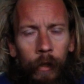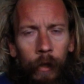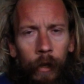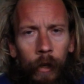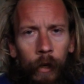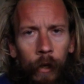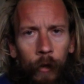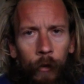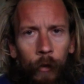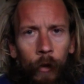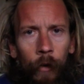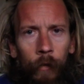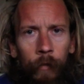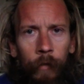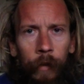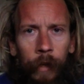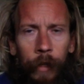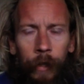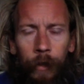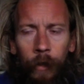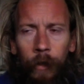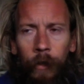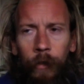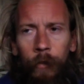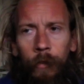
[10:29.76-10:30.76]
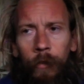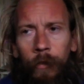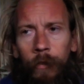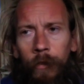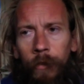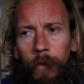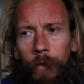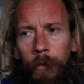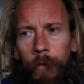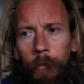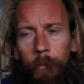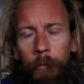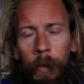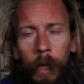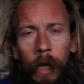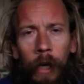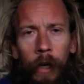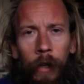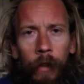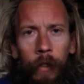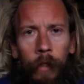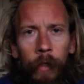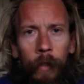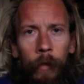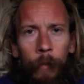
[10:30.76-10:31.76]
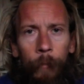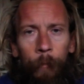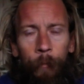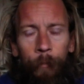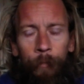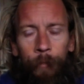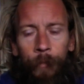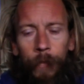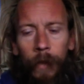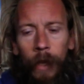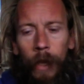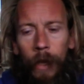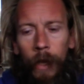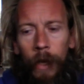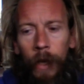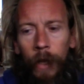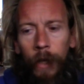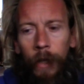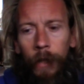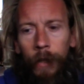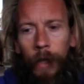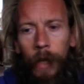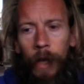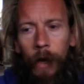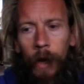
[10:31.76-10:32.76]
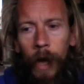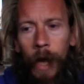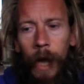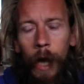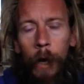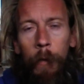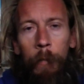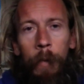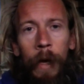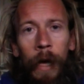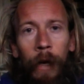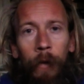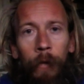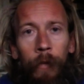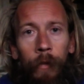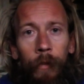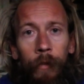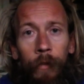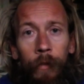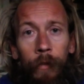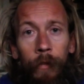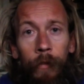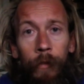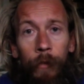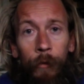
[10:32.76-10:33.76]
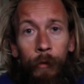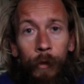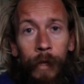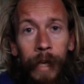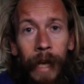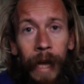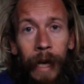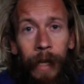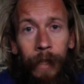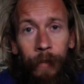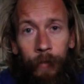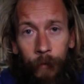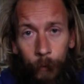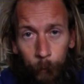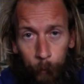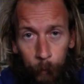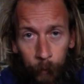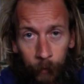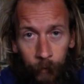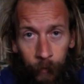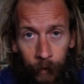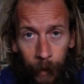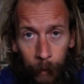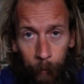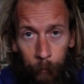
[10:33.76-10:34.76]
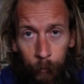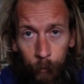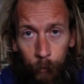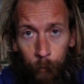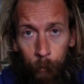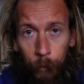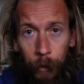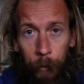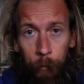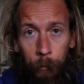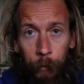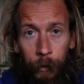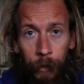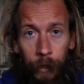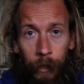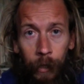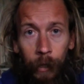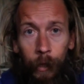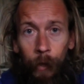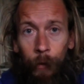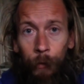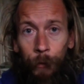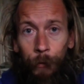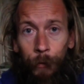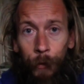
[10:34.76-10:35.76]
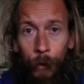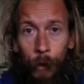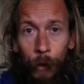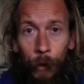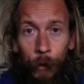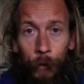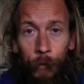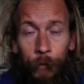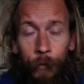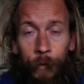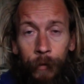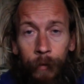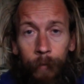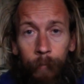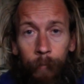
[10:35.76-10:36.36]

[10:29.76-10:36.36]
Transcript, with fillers: a not very nice path. Now, how about the reality perception when we include God?